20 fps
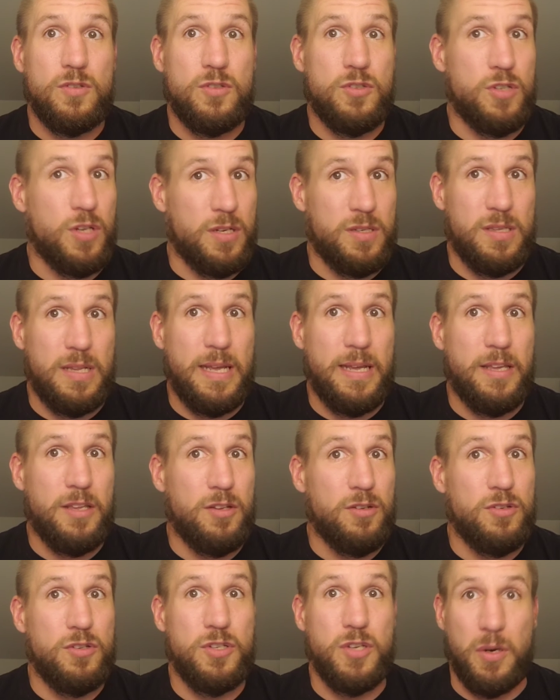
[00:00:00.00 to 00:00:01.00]
Just like
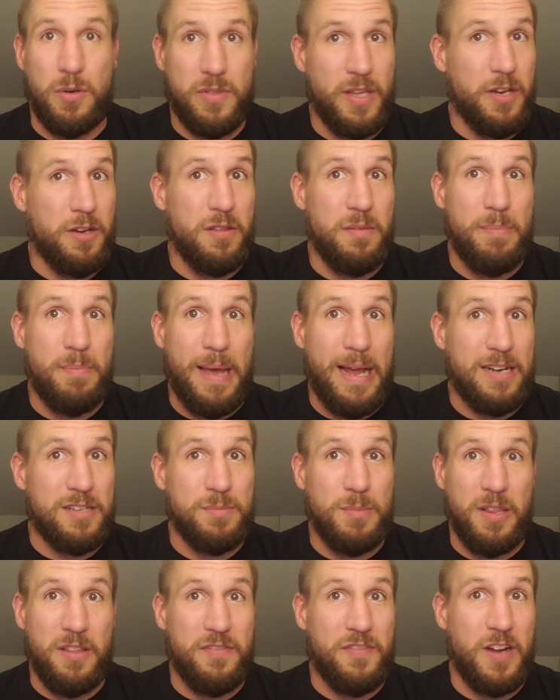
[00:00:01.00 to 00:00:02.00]
don't think you're the baddest
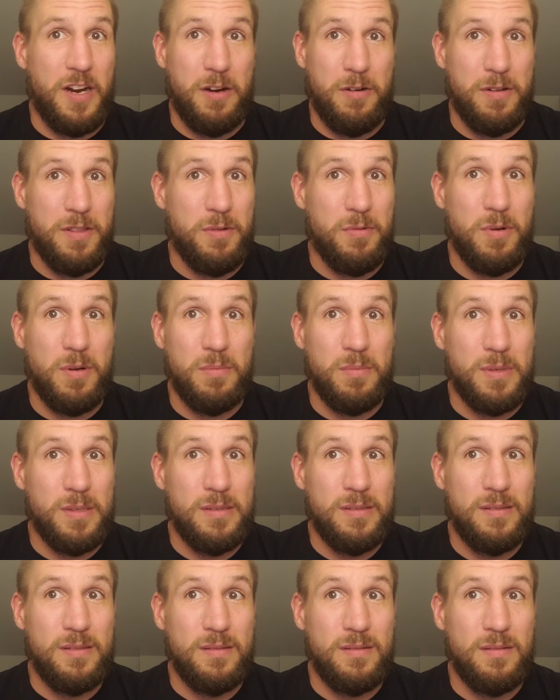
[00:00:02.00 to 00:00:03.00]
motherfucker in the room.
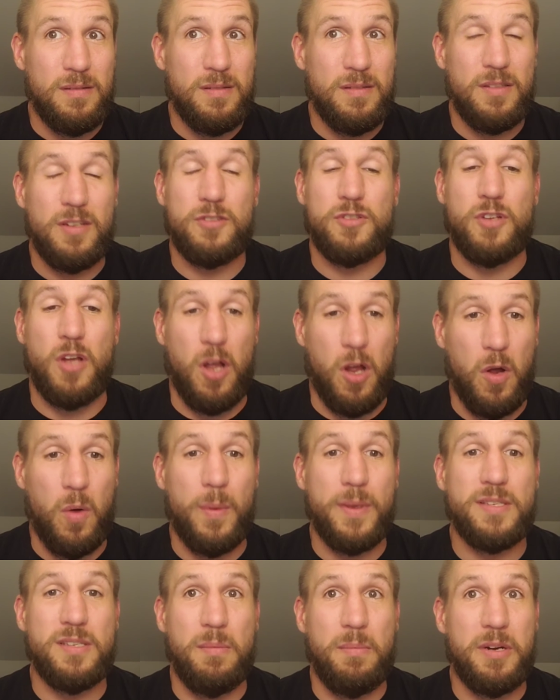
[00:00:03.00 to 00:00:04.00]
There's
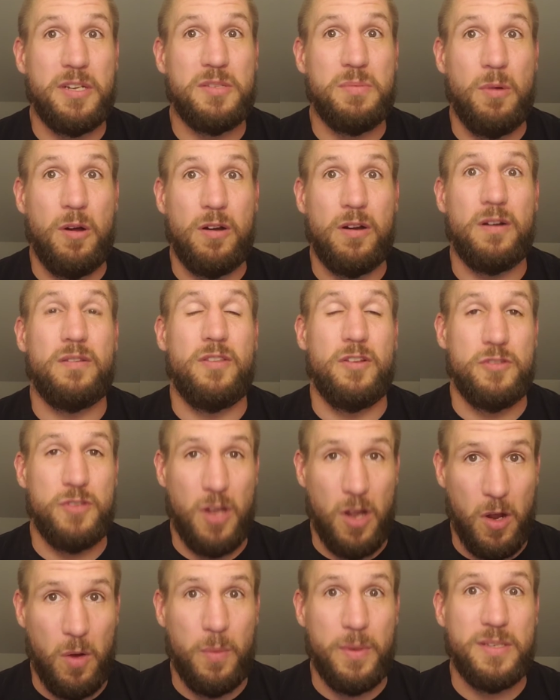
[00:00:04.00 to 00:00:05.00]
always somebody smarter. There's
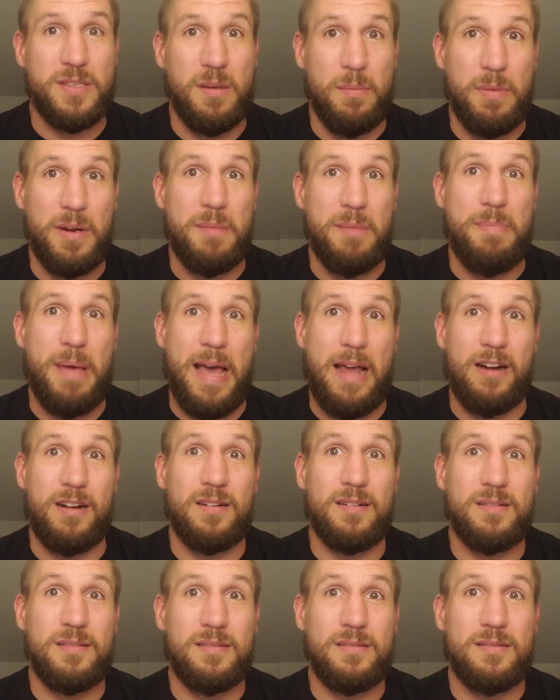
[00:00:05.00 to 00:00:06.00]
always somebody badder.
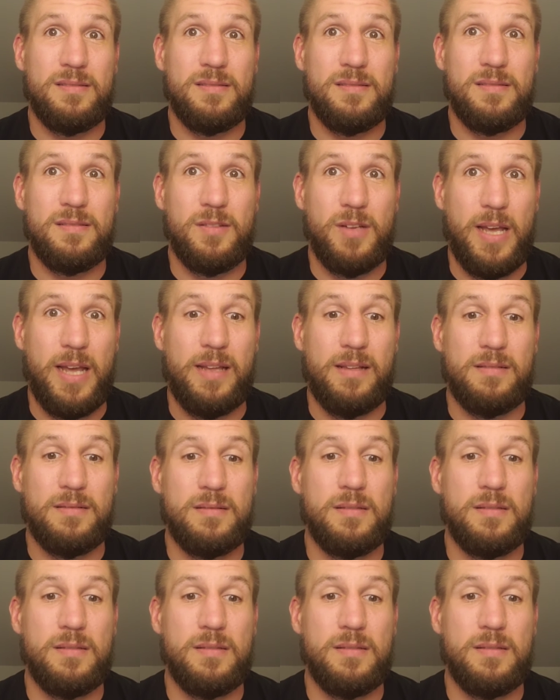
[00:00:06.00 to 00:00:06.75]
Okay?